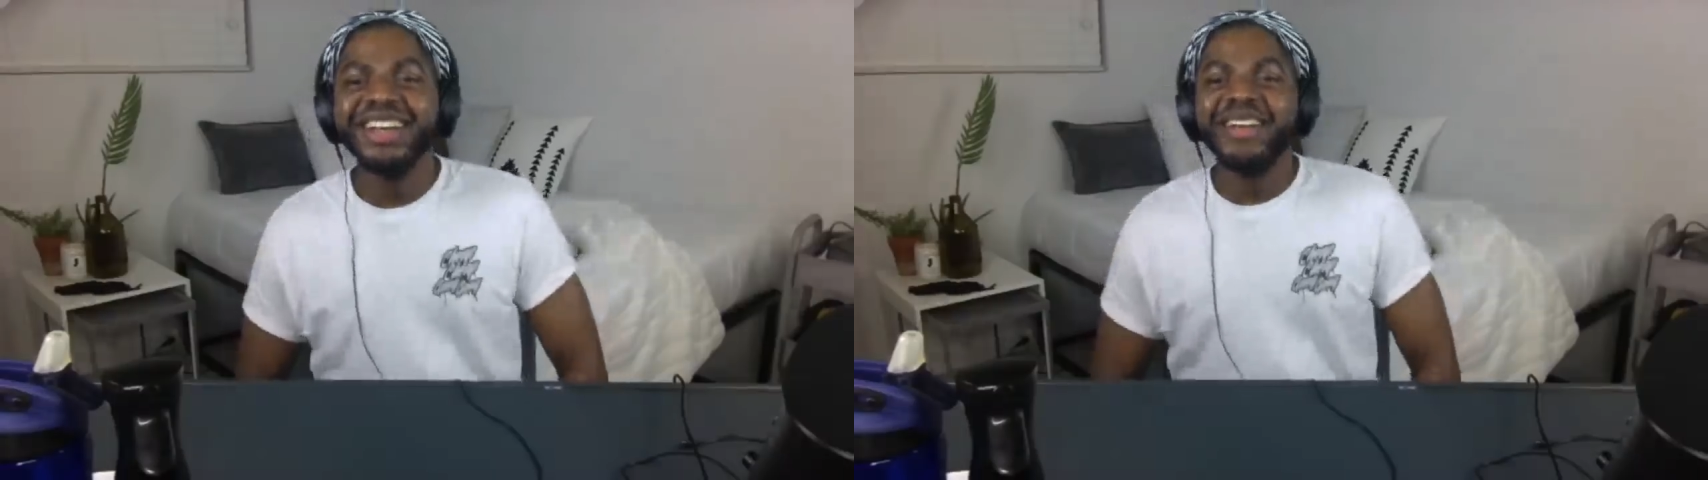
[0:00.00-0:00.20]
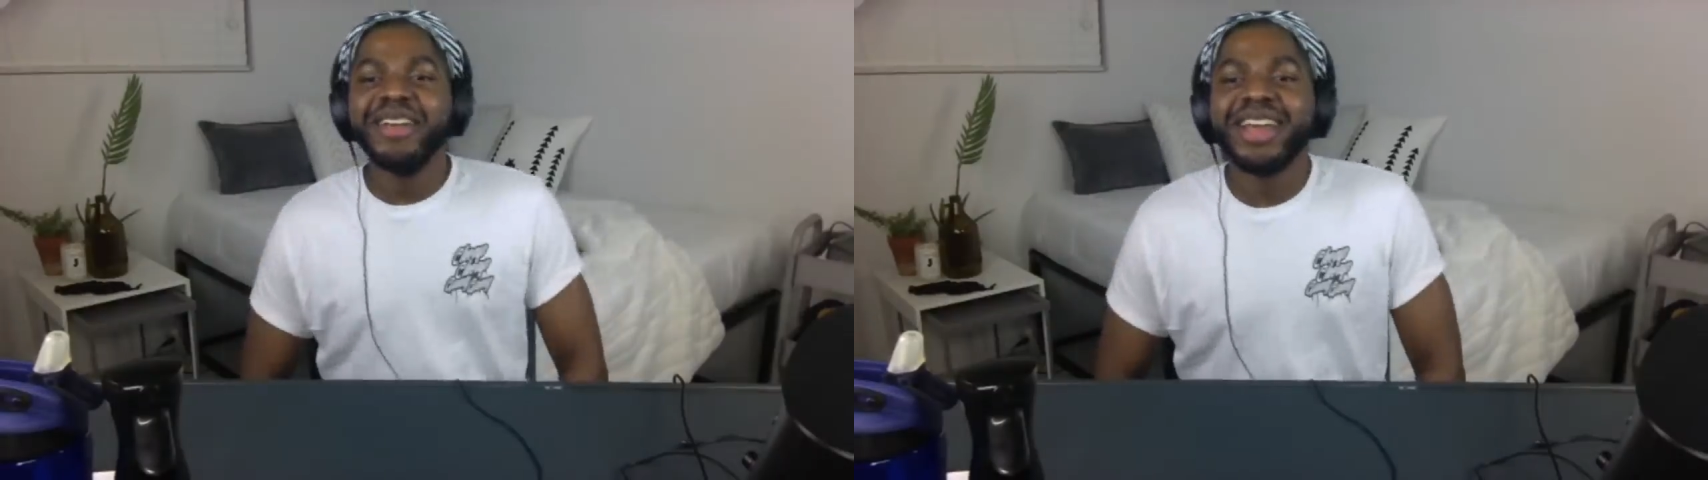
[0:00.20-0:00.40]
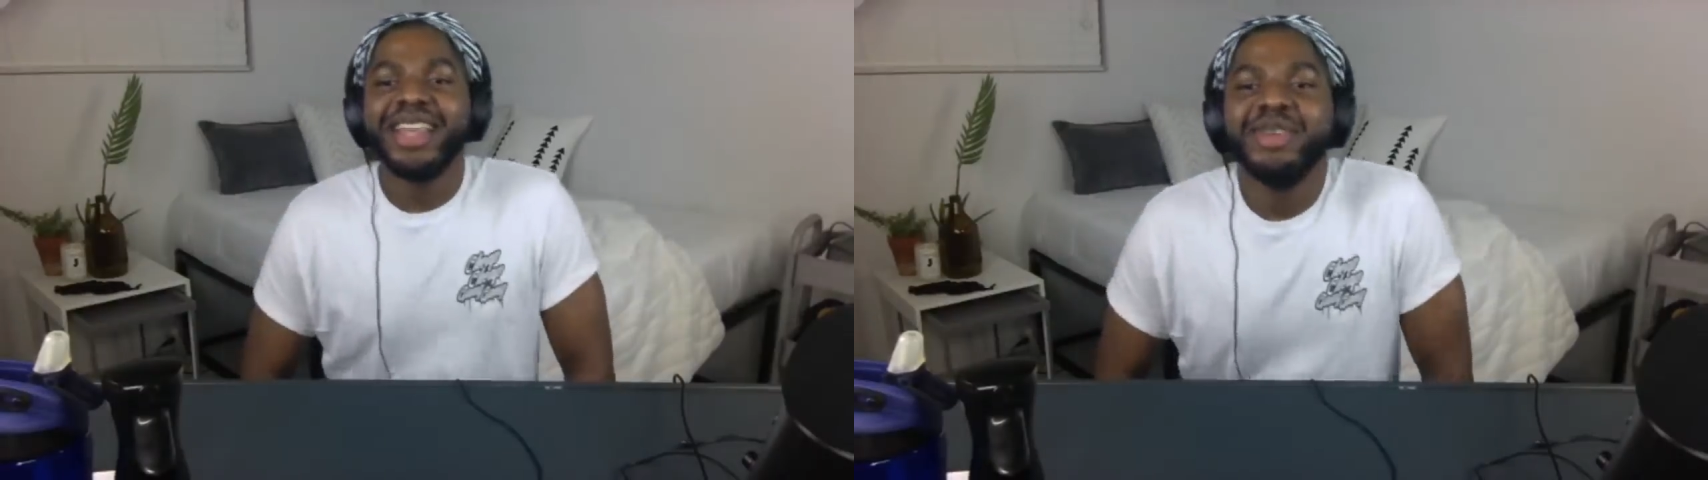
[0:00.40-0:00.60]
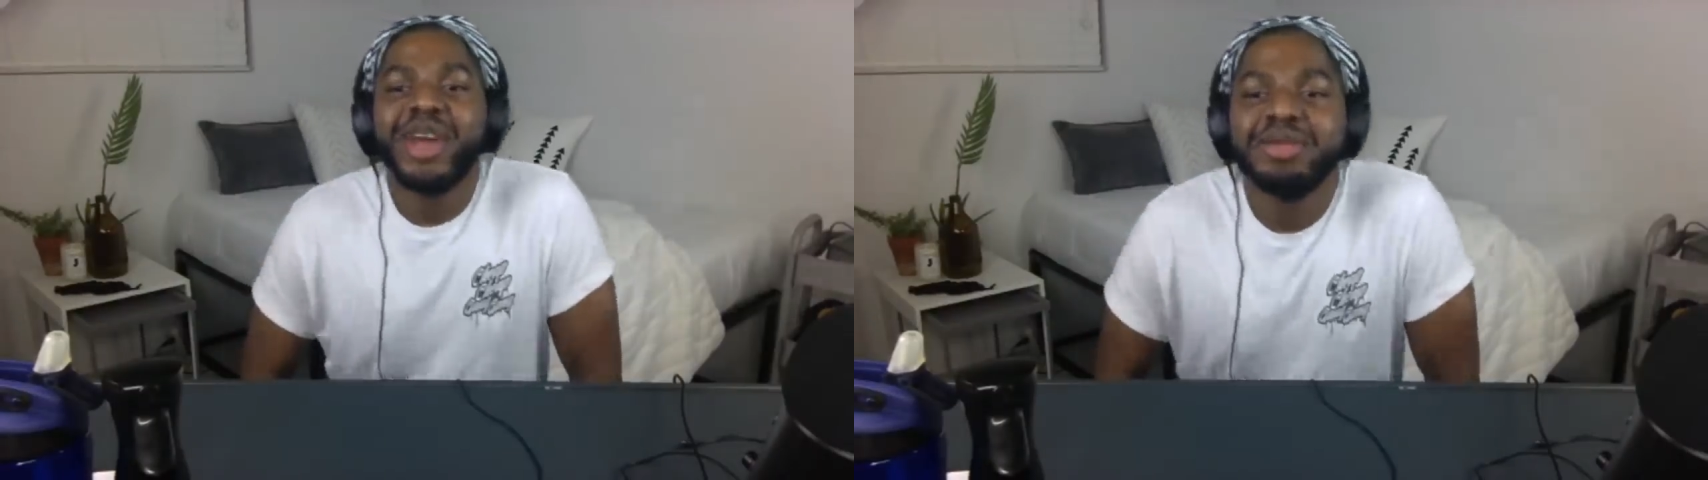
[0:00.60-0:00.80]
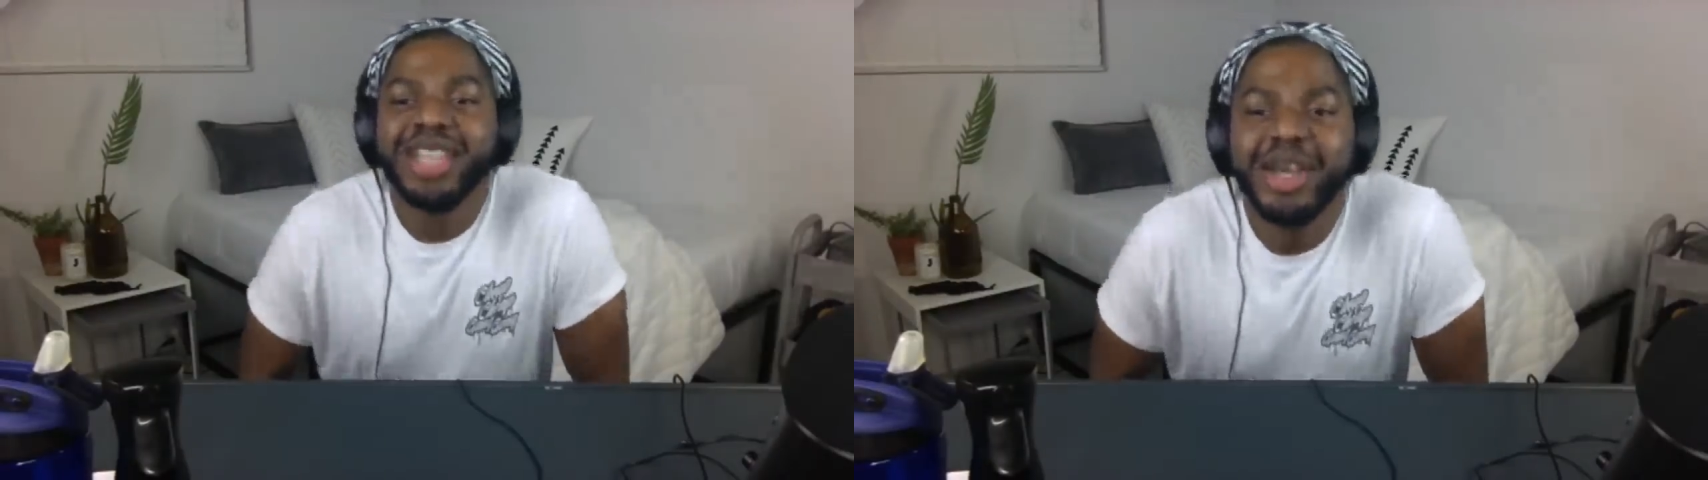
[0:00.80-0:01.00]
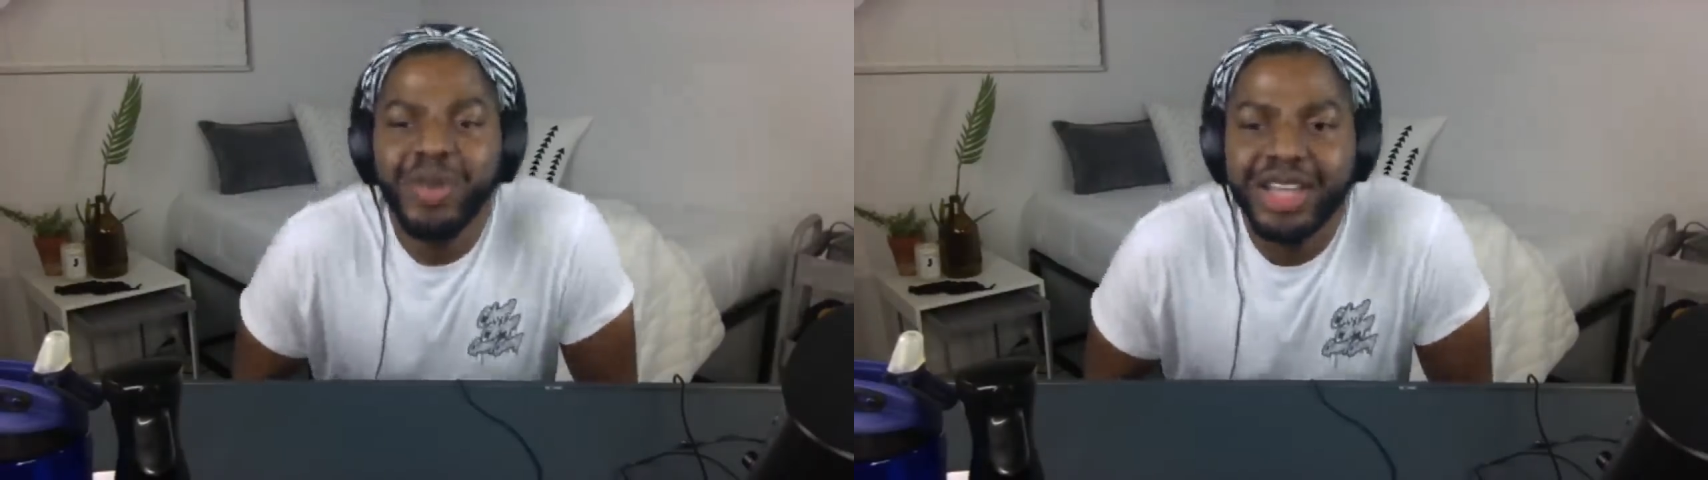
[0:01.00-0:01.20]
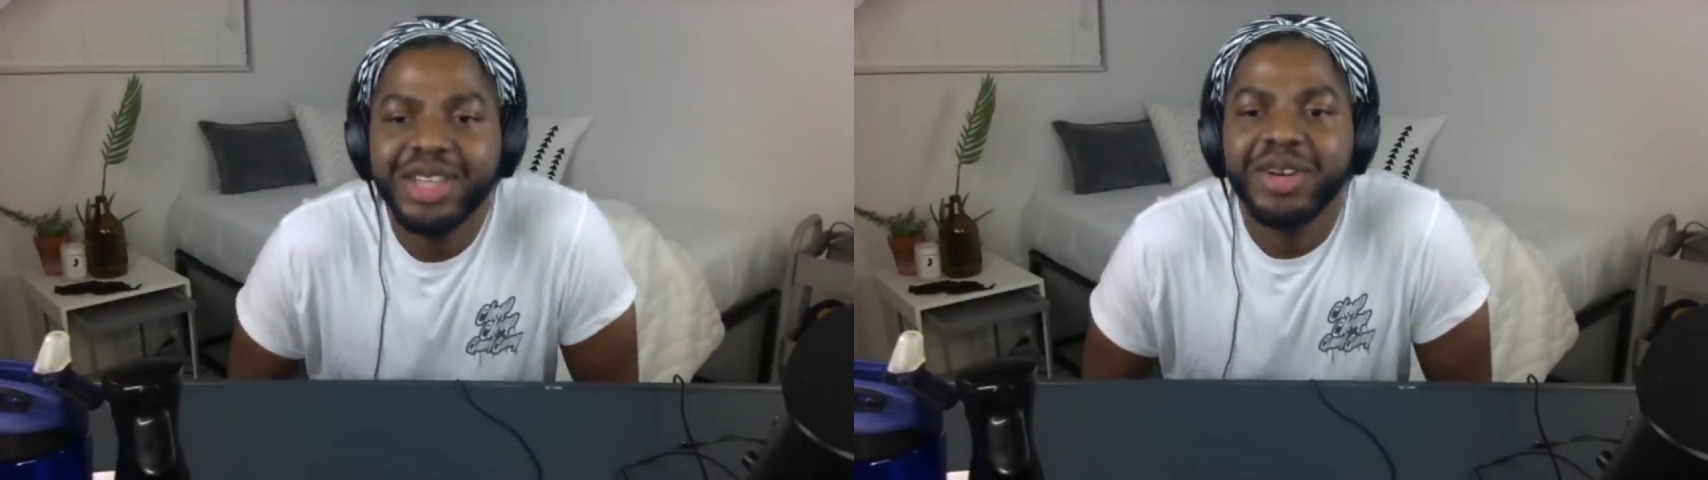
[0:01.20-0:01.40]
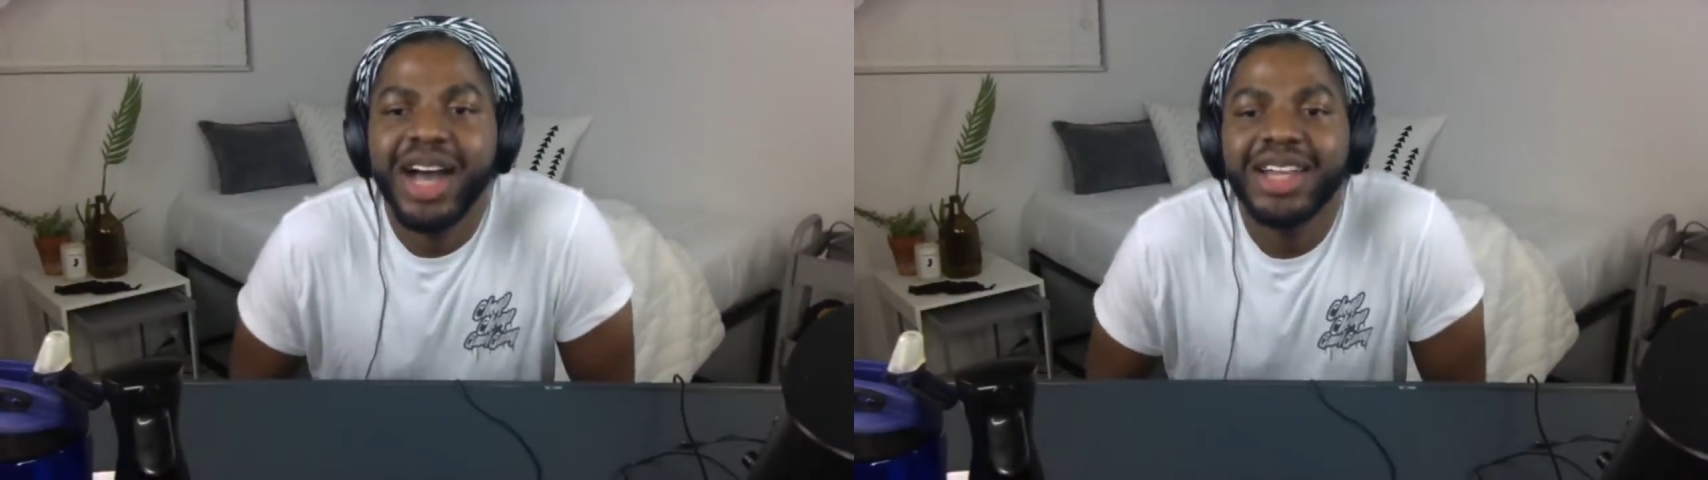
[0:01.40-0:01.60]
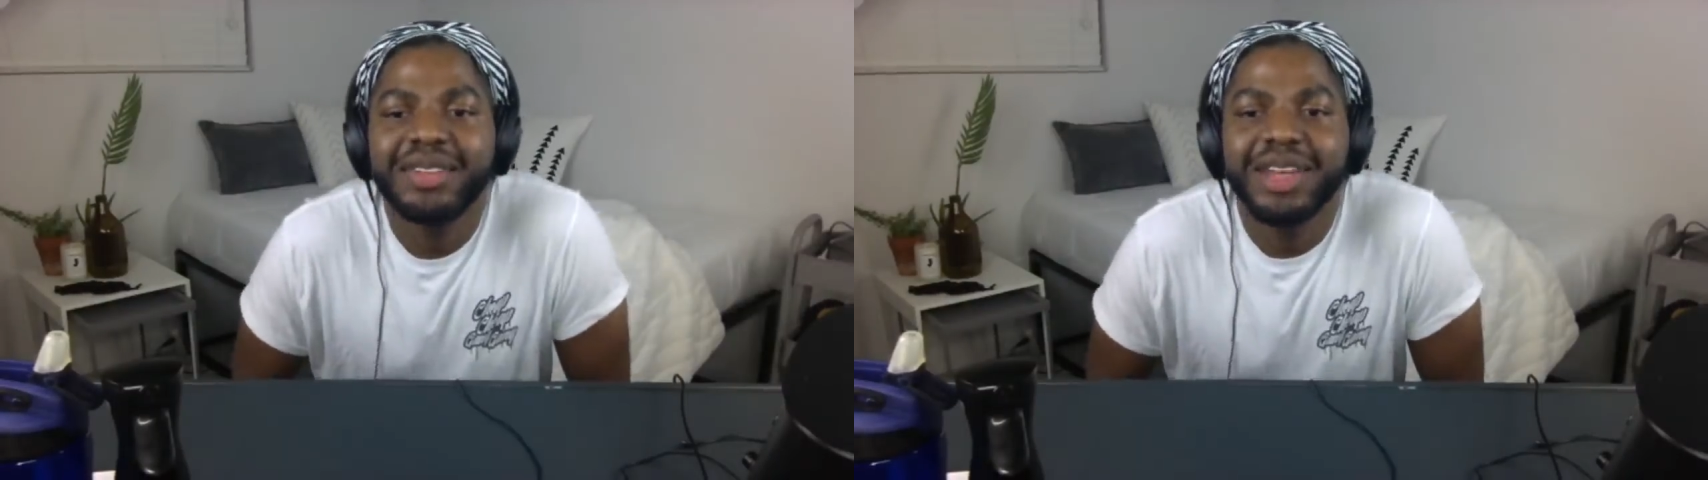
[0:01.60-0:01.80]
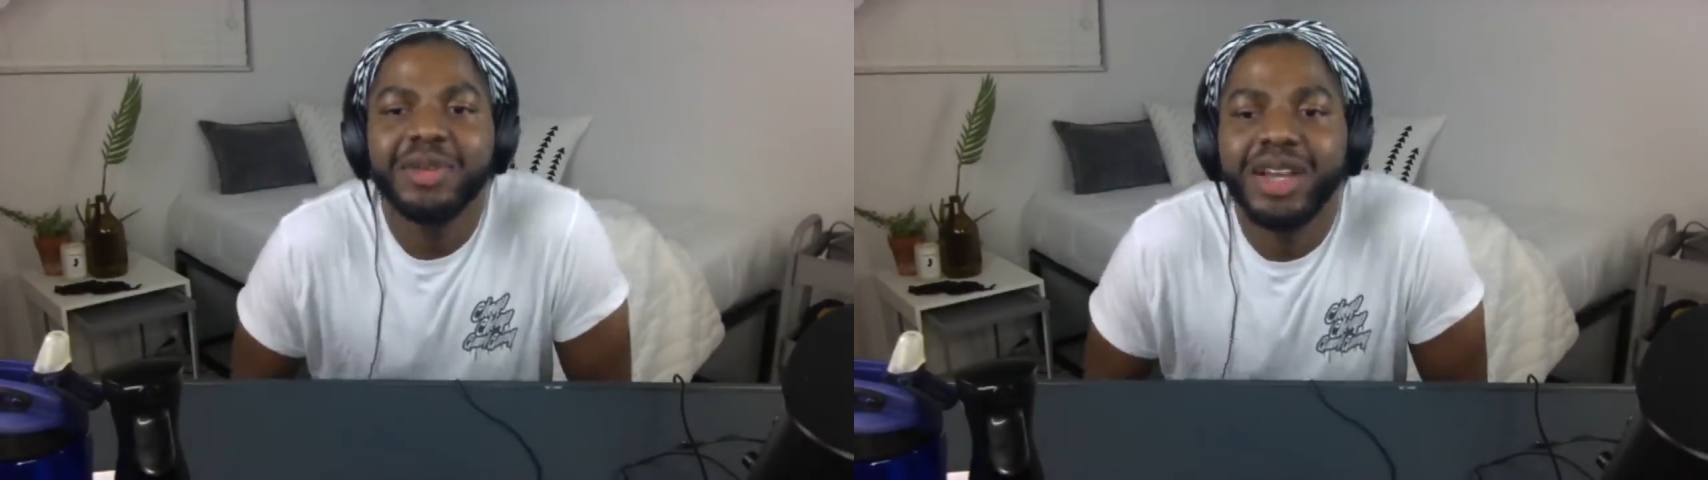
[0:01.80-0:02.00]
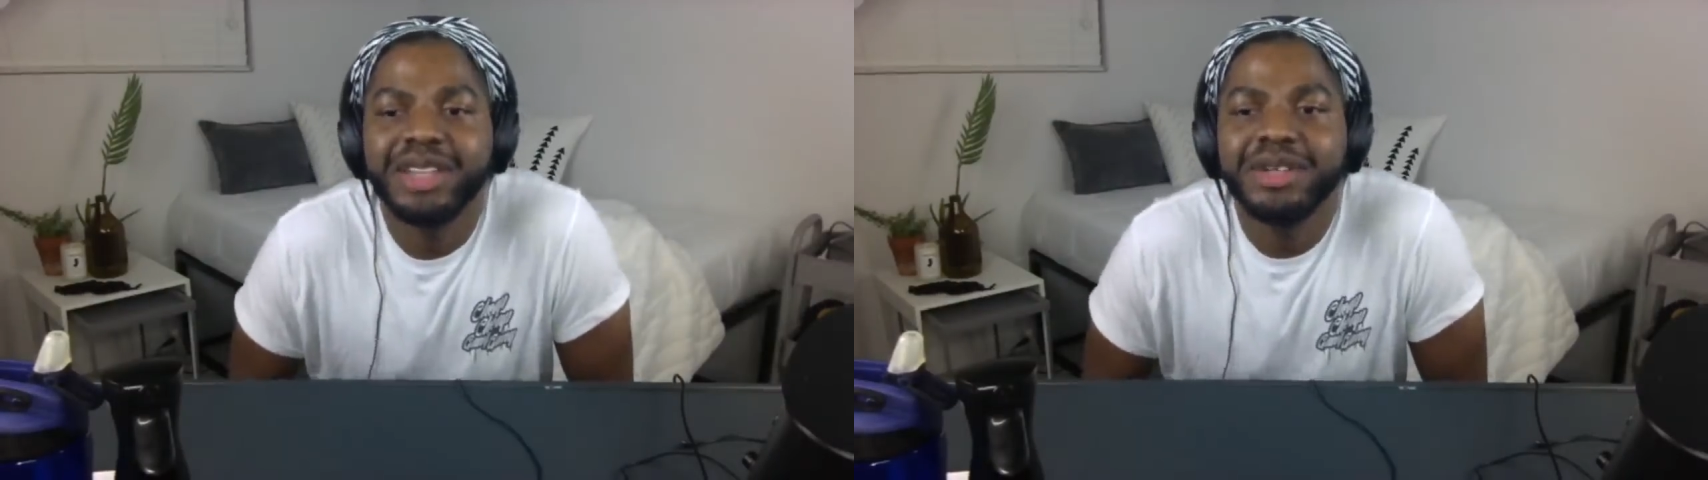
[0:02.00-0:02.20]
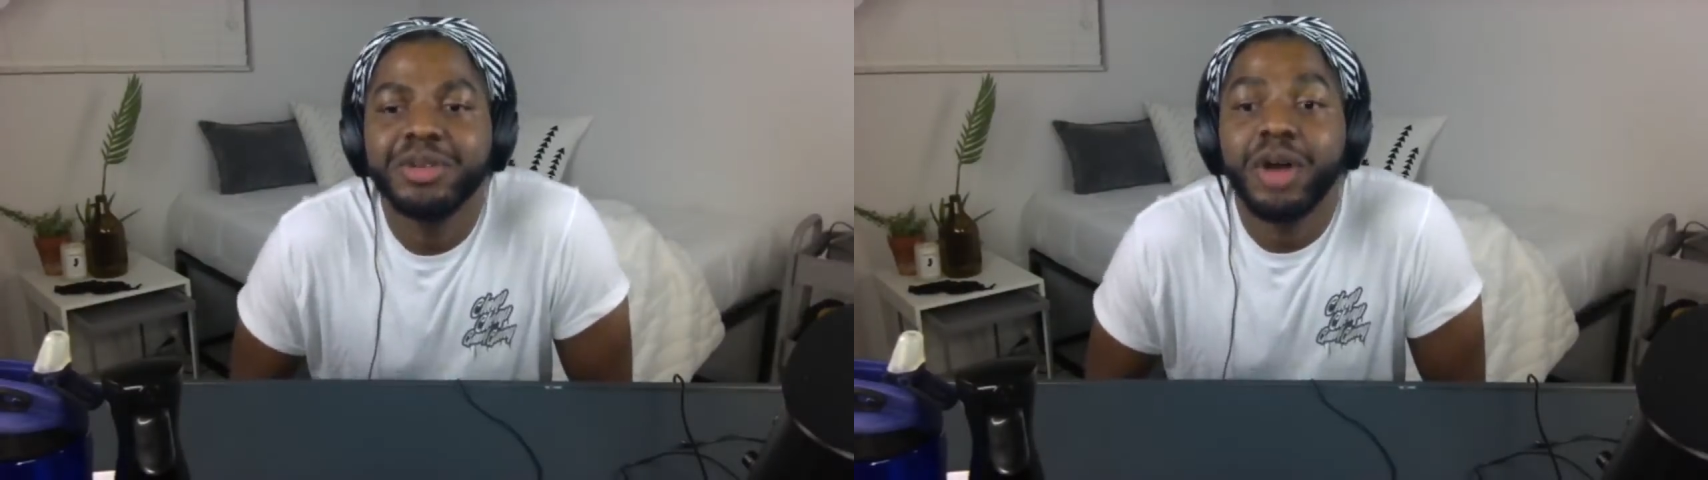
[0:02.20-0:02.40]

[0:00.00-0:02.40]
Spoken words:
can you come to NYU? I love NYU.